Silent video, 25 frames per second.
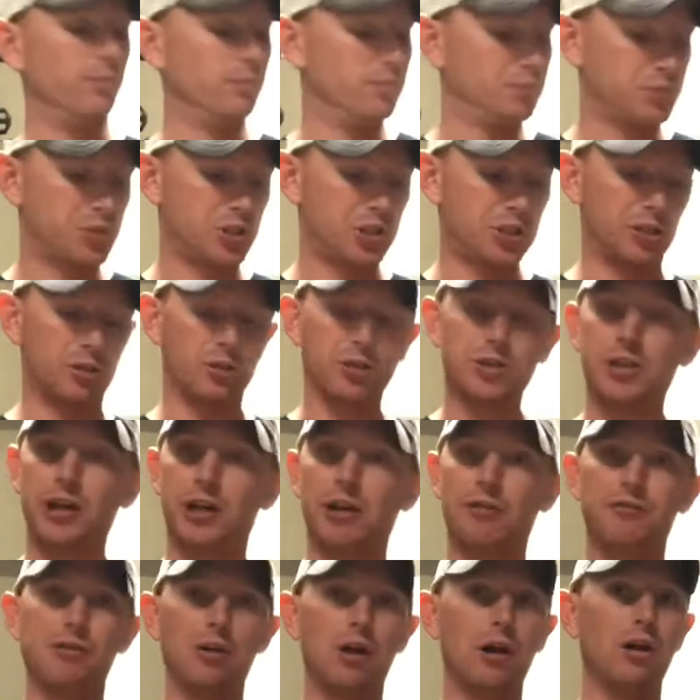Still stayed
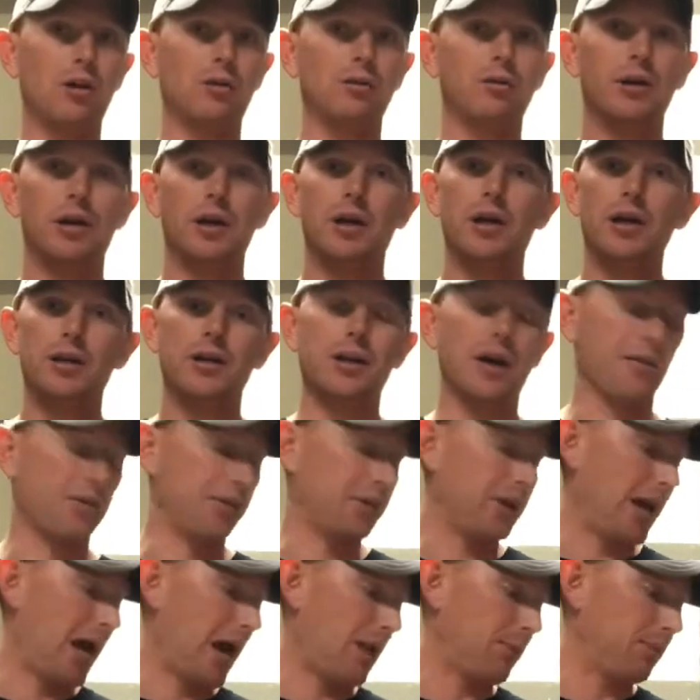afloat. Nothing
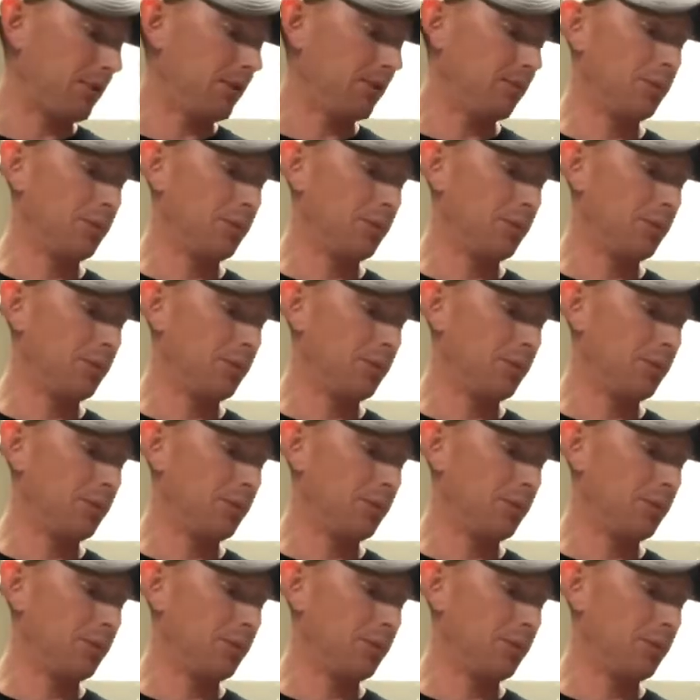happened.